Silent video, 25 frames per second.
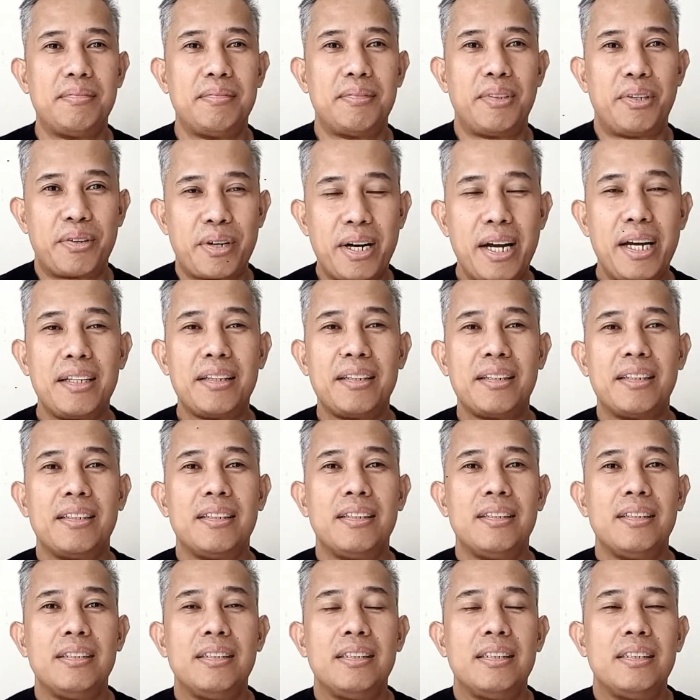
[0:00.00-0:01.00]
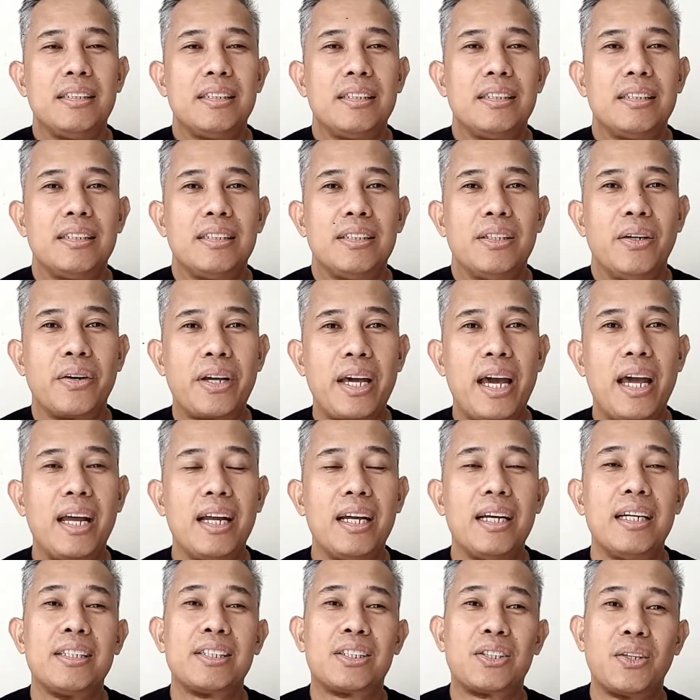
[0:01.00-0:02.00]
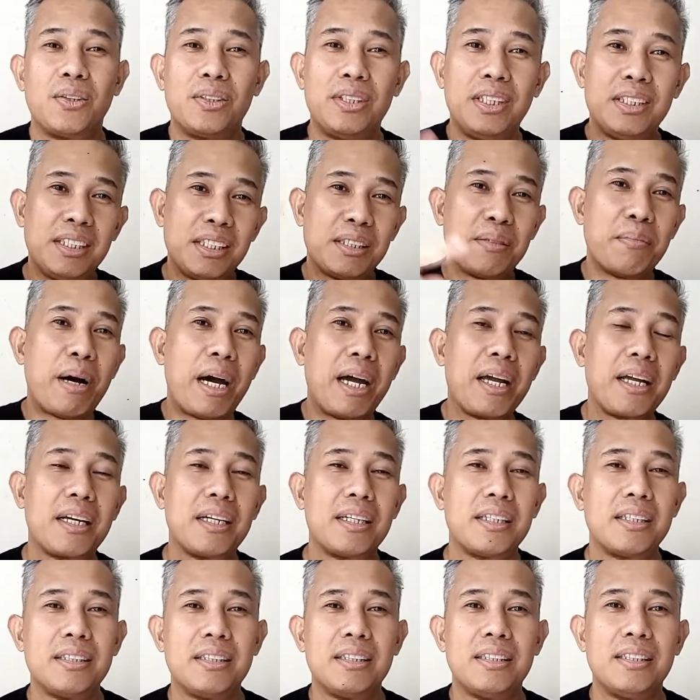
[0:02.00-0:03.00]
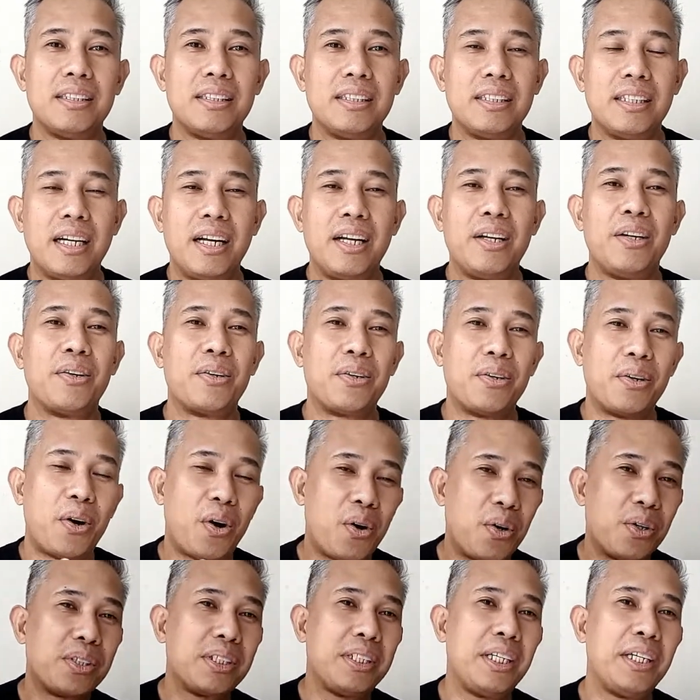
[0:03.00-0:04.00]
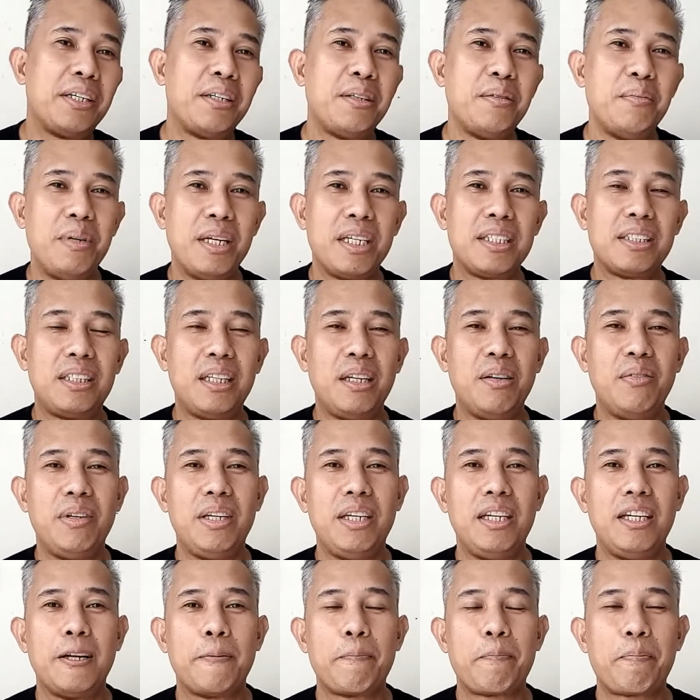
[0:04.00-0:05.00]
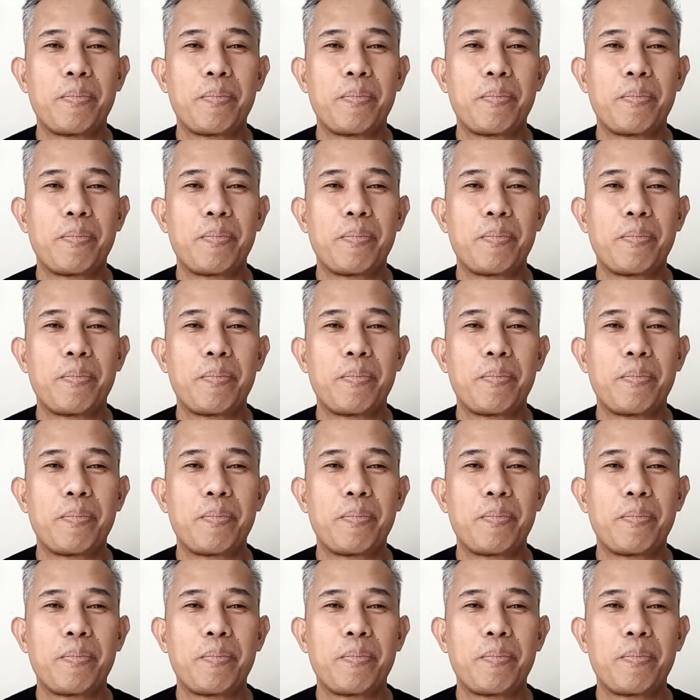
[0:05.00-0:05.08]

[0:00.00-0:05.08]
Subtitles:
Alright? Okay, so this is Mike, your host here in Mix TV.